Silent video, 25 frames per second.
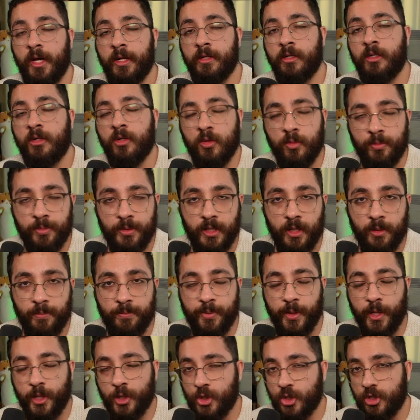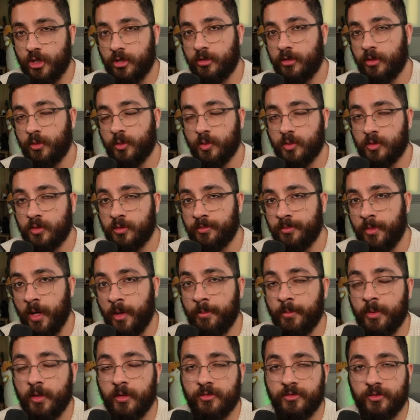And it'll be a picture you will
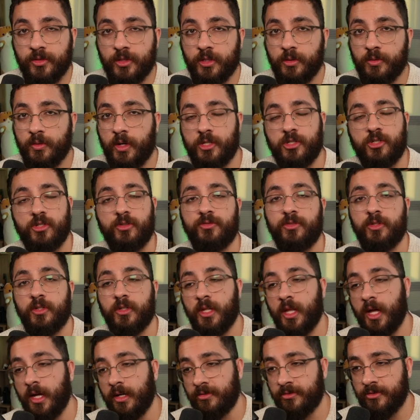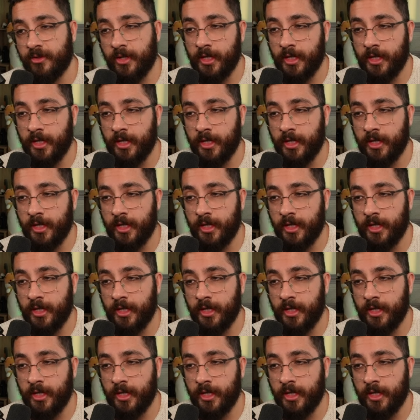remember for the rest of your life.